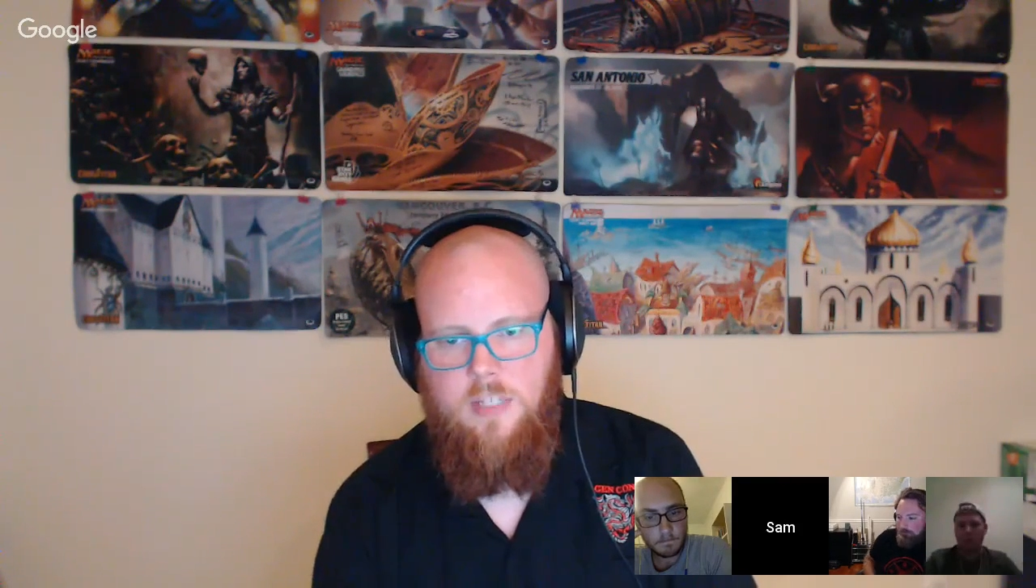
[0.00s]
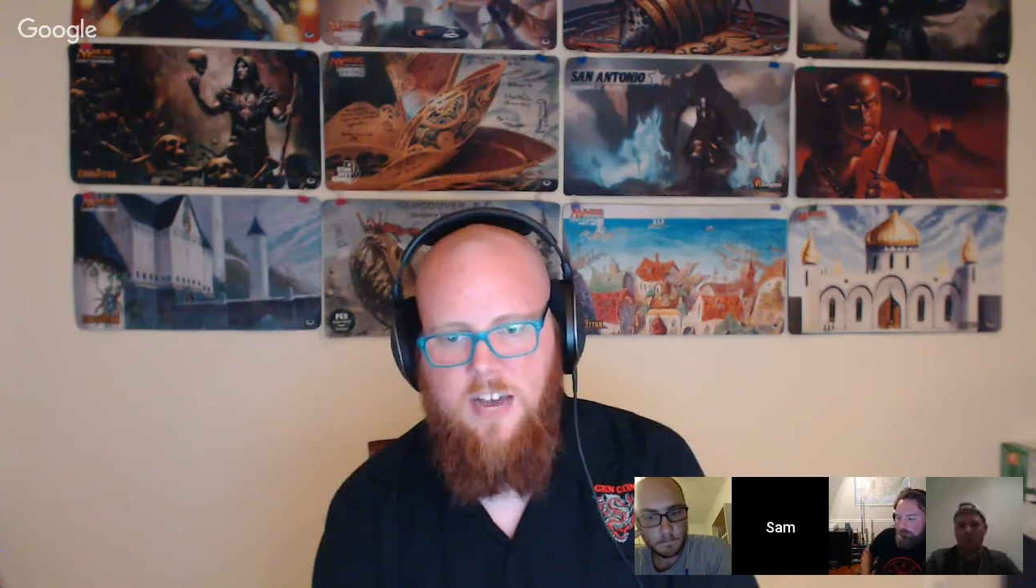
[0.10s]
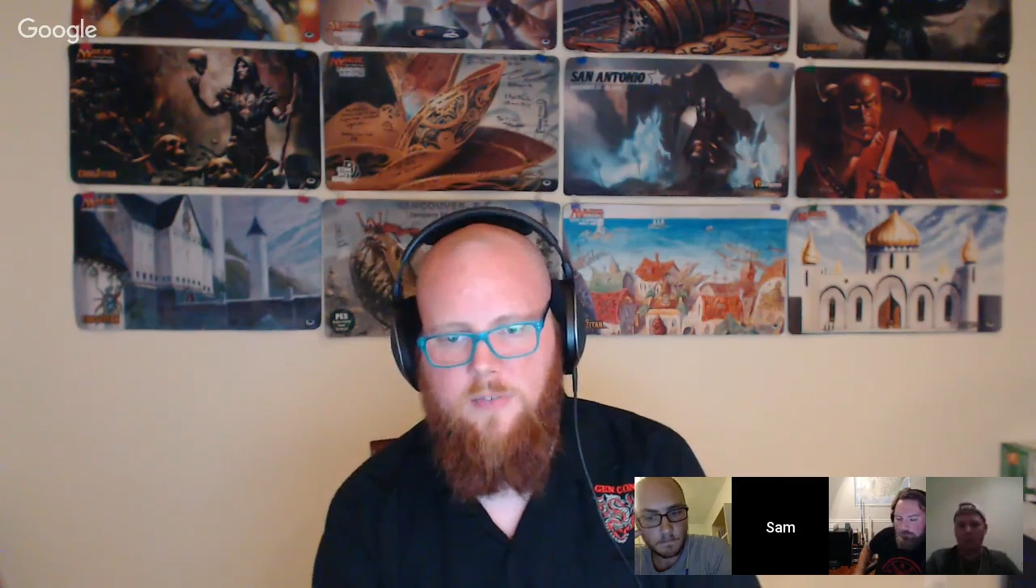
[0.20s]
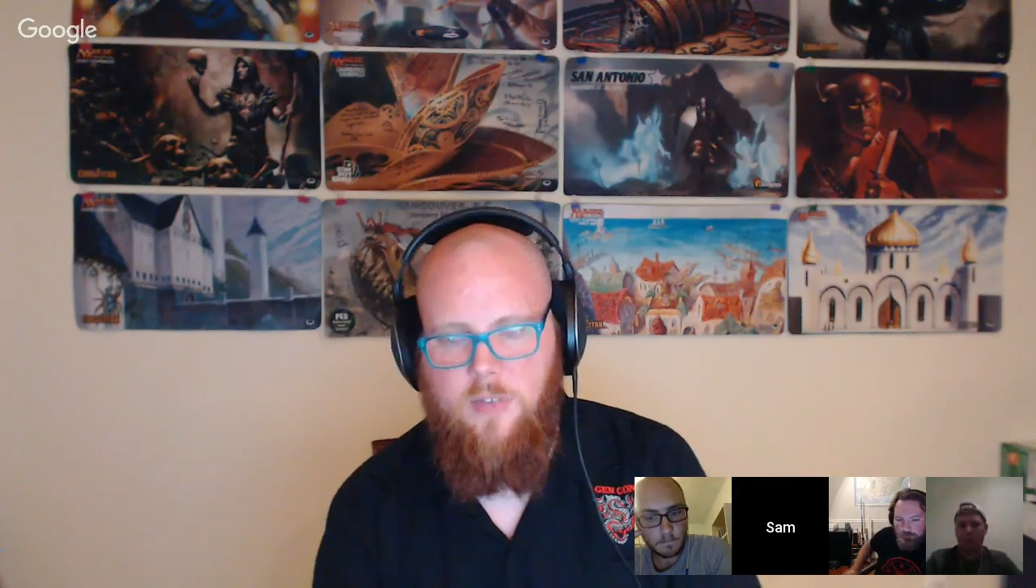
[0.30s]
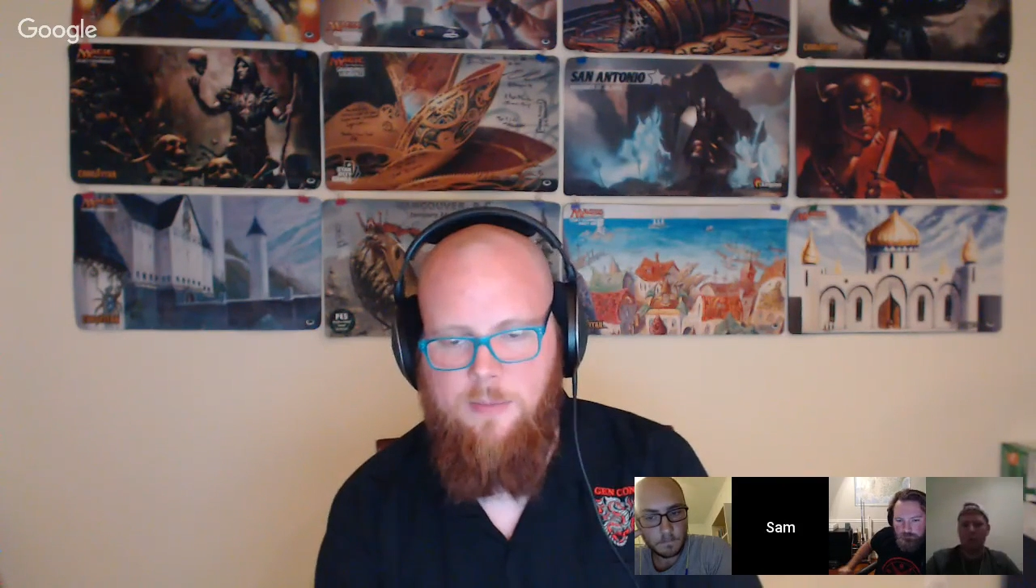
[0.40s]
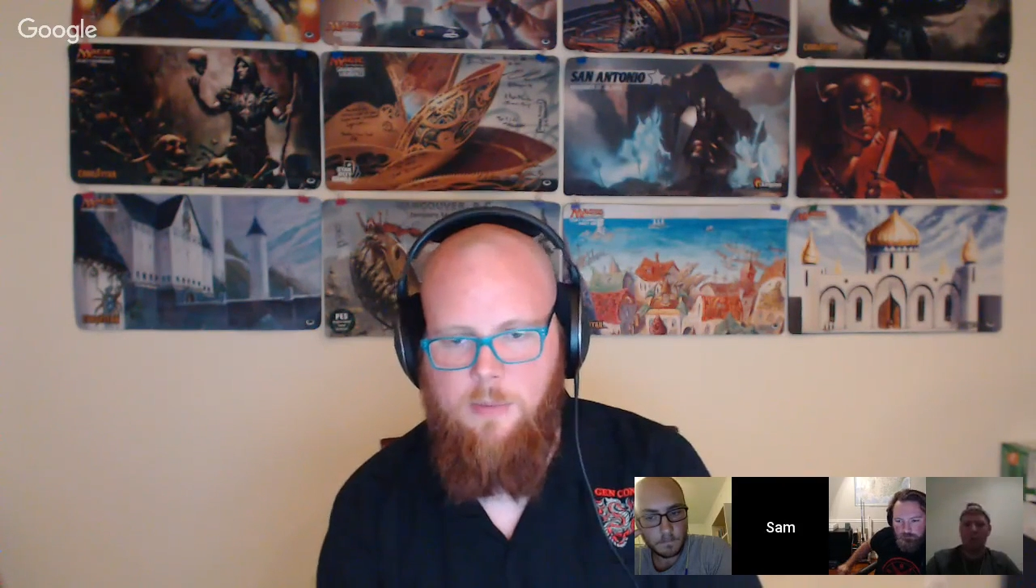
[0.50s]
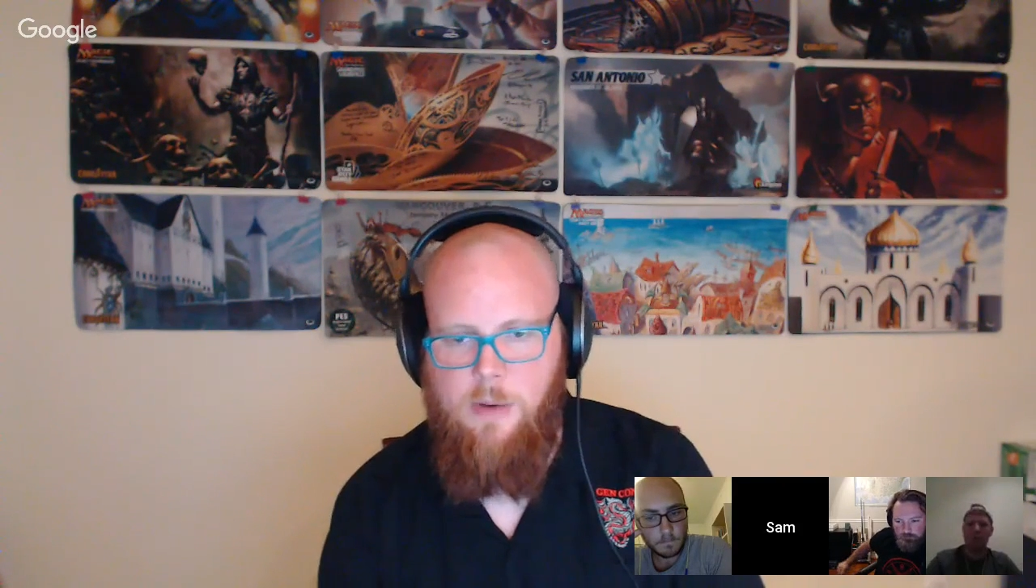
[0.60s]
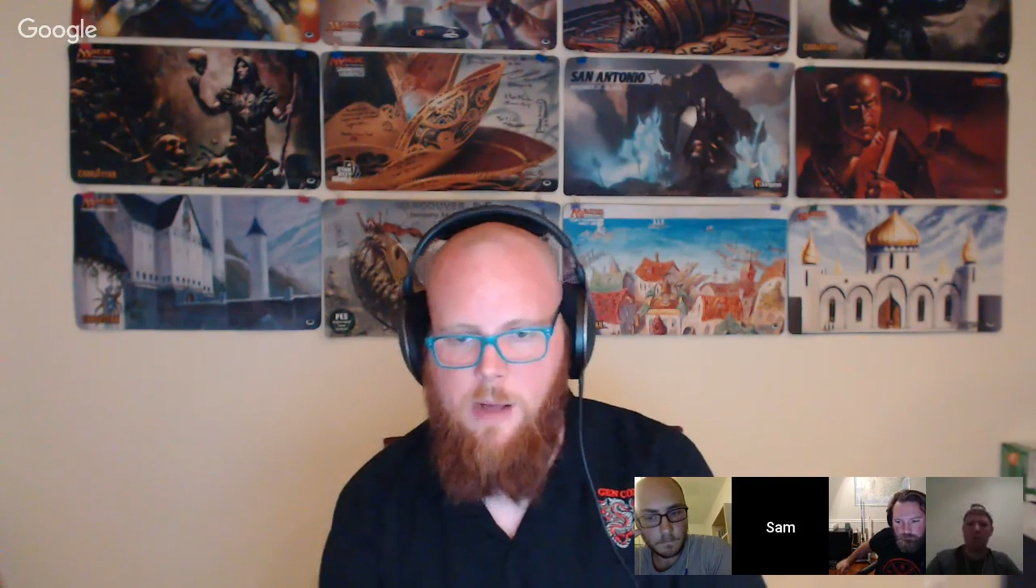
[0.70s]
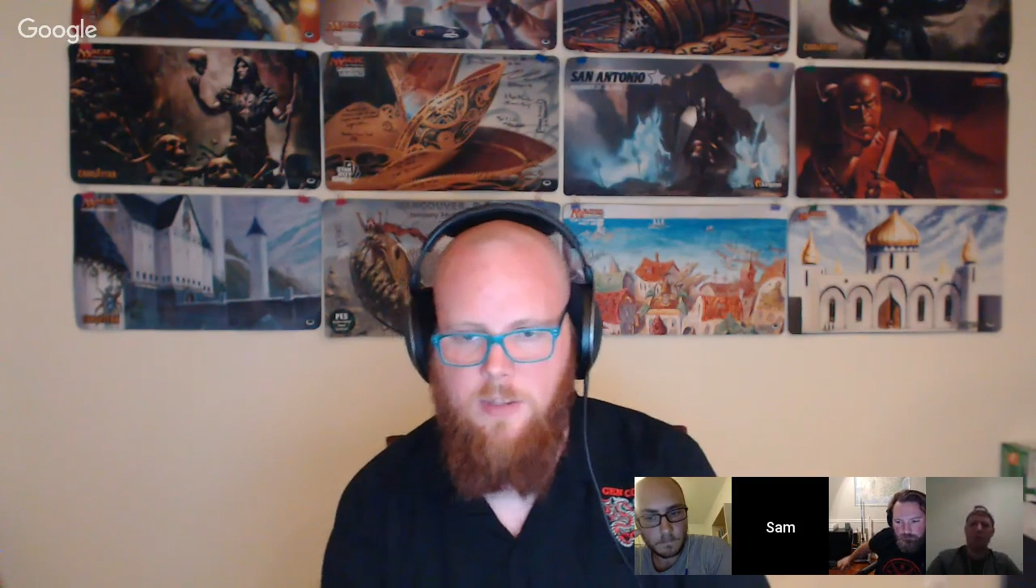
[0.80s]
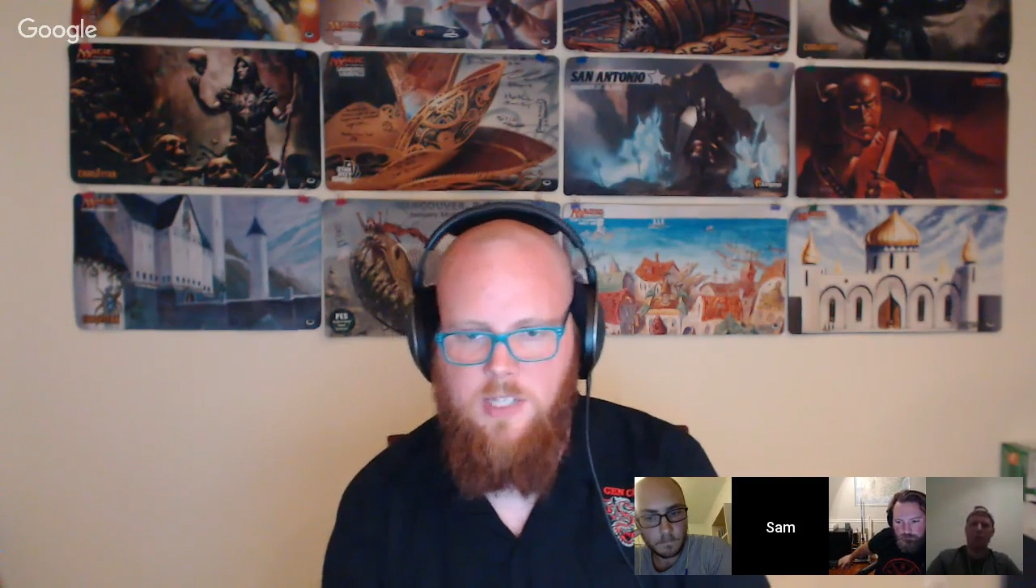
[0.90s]
definitely be
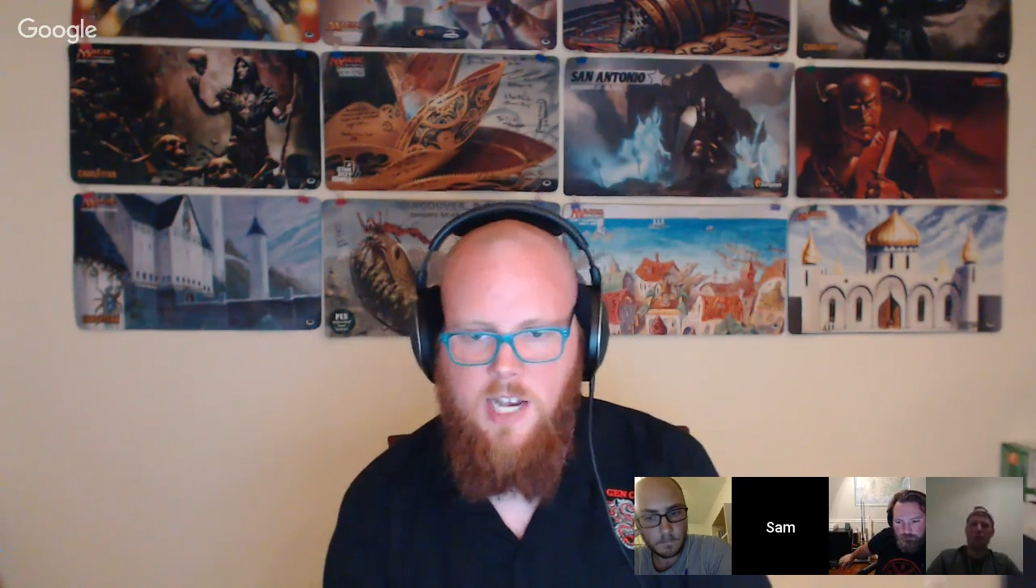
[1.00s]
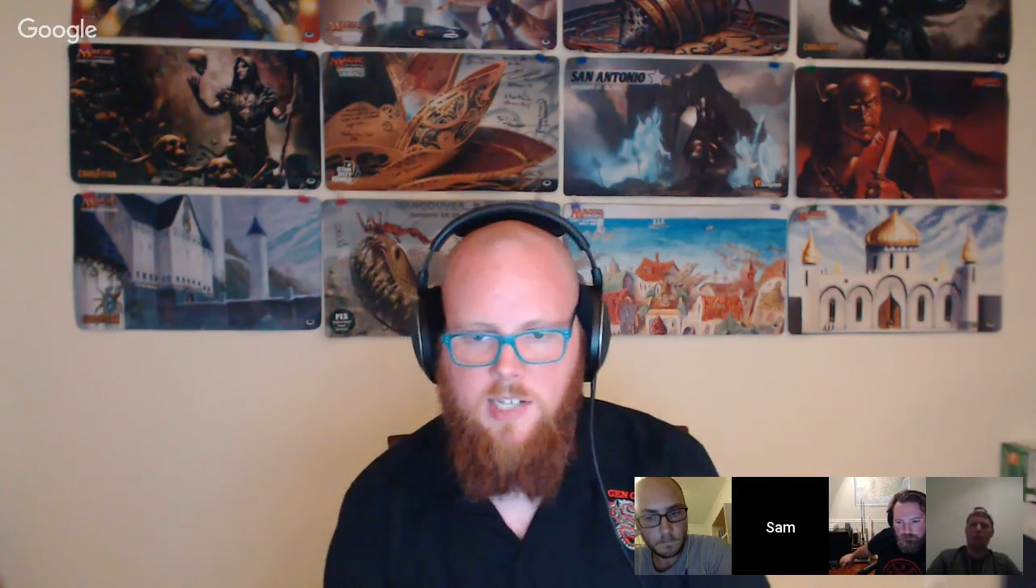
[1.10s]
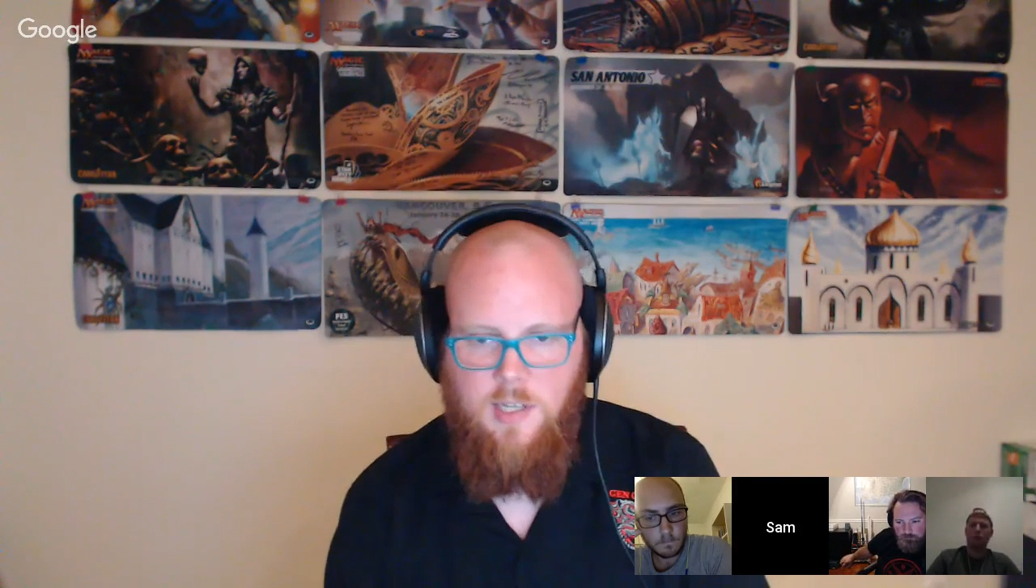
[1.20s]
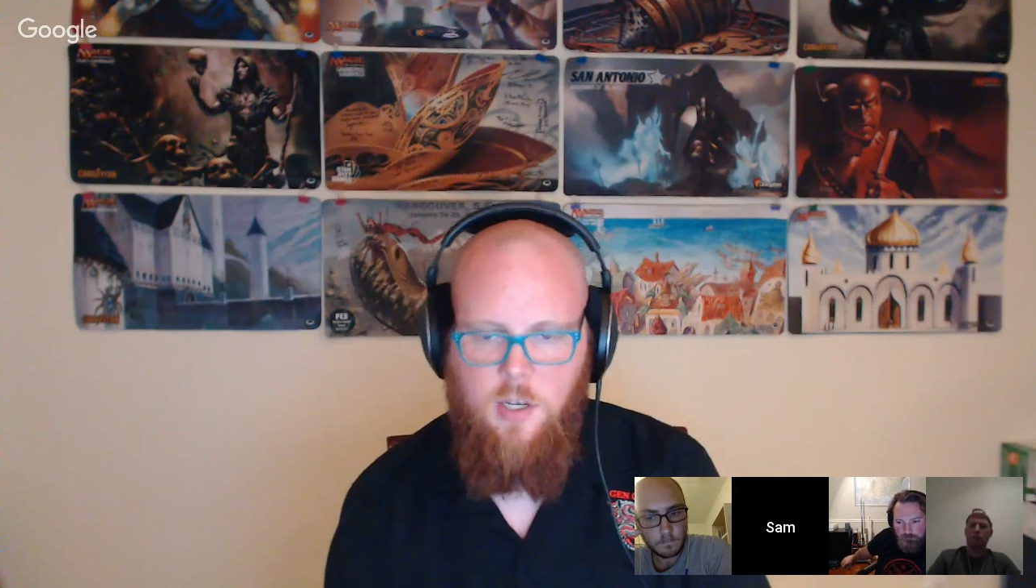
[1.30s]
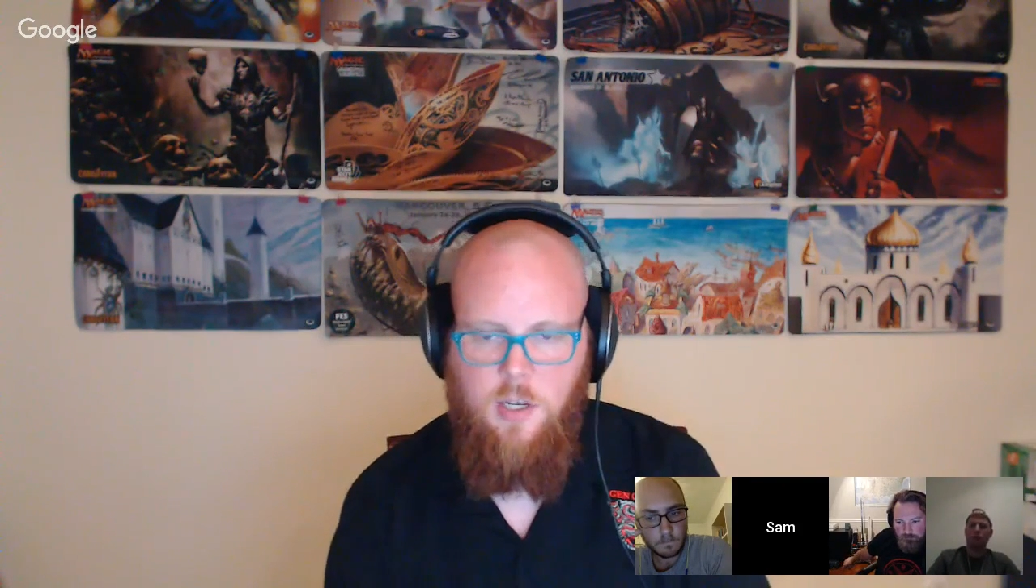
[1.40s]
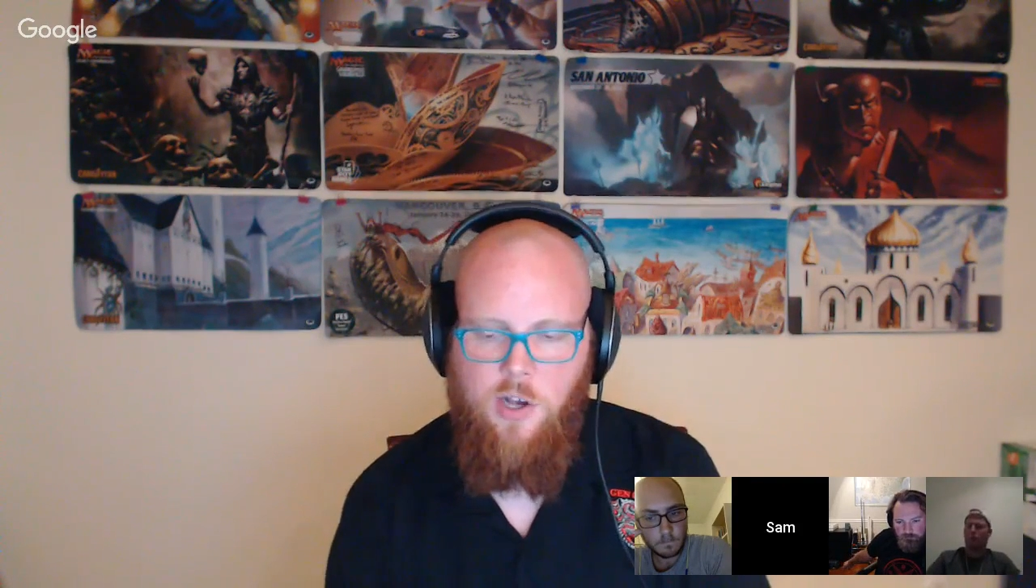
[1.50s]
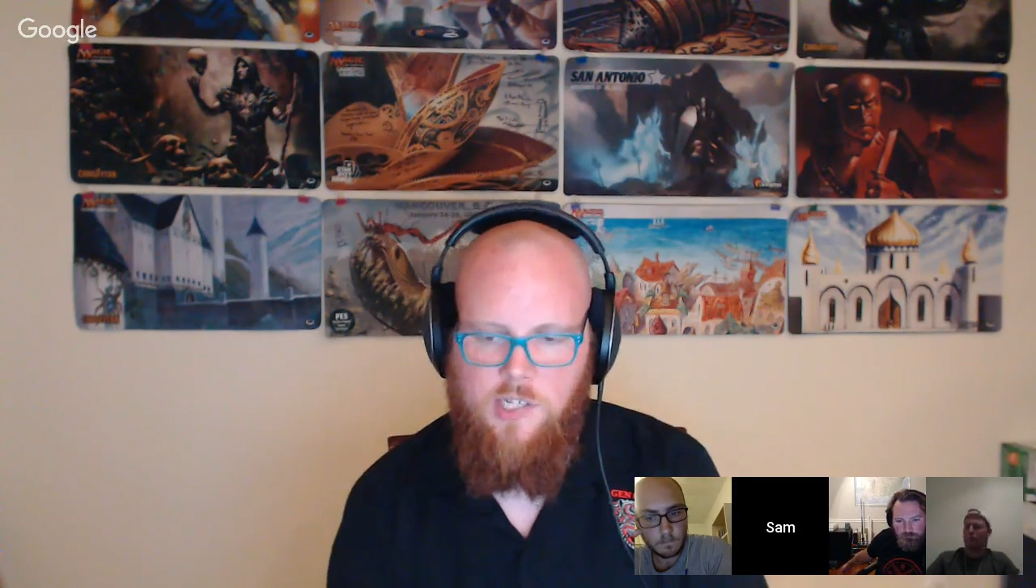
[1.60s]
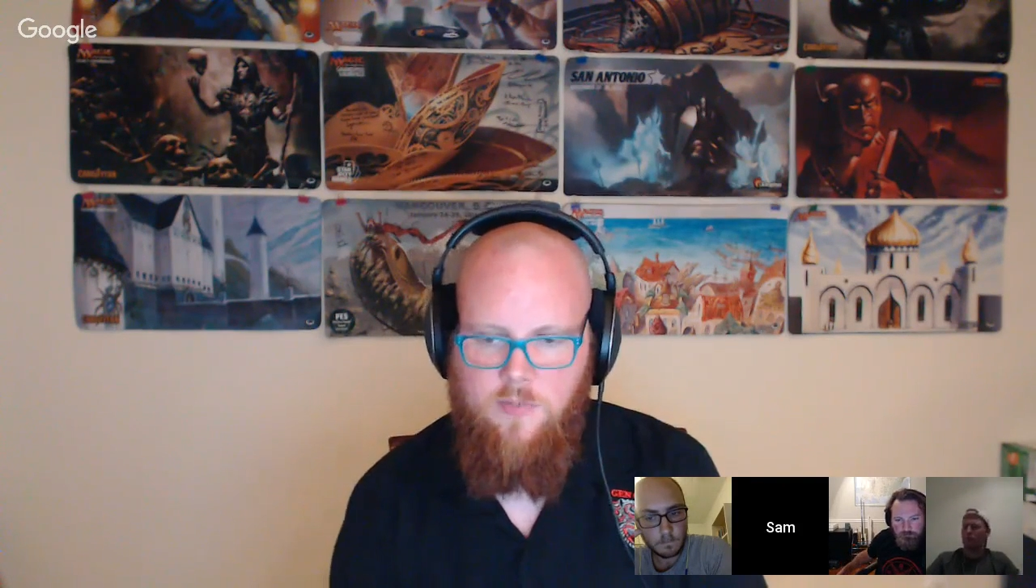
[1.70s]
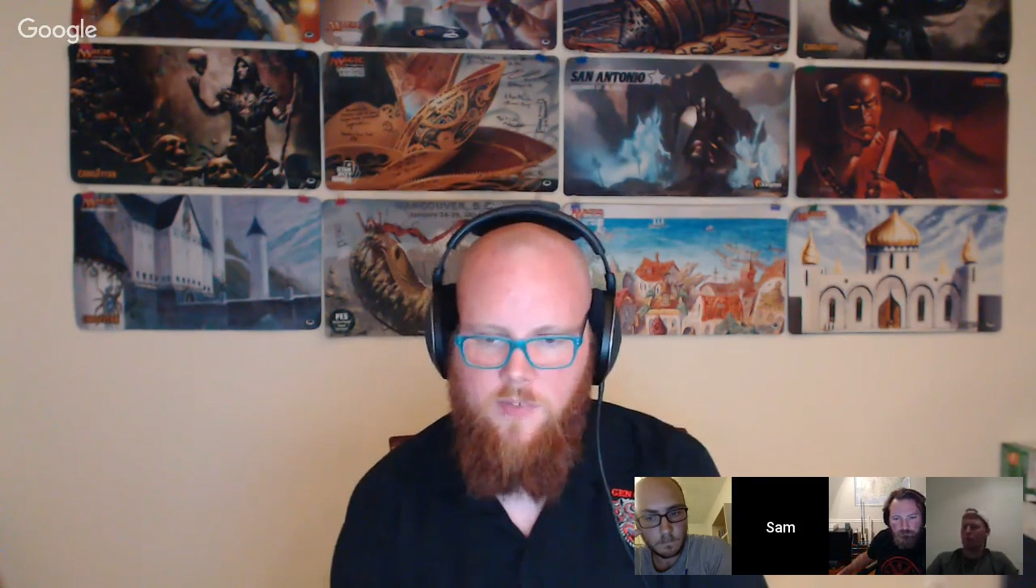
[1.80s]
publicizing the Austin